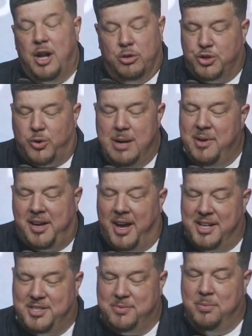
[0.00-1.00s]
don't scream and
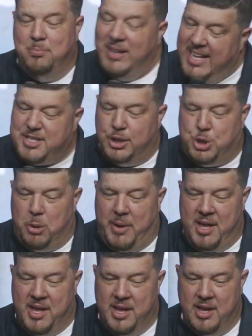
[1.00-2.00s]
cuss, but listen to me.